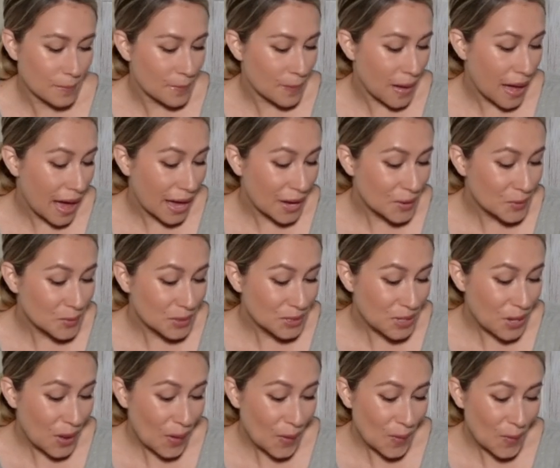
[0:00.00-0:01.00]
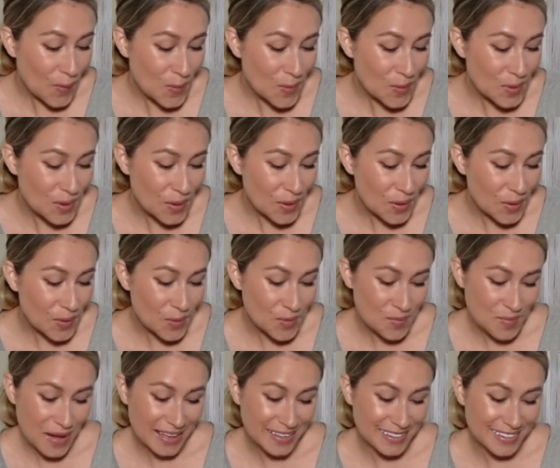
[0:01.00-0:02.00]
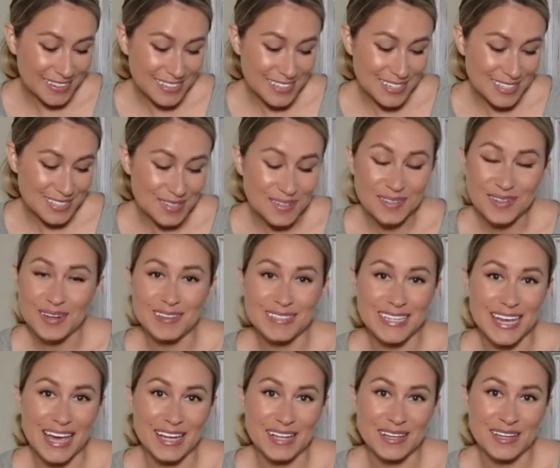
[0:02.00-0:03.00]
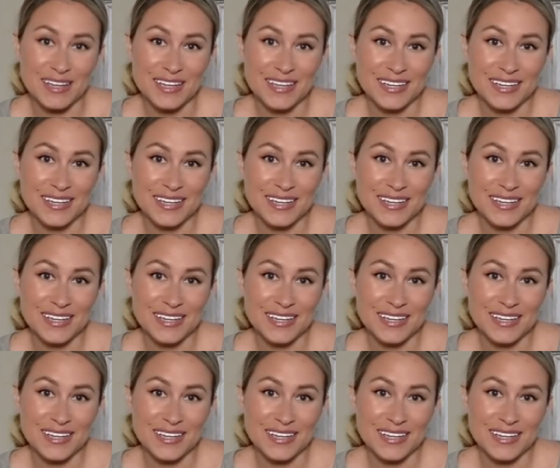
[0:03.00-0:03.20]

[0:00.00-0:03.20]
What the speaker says: Byredo. Oh my goodness, who knows how to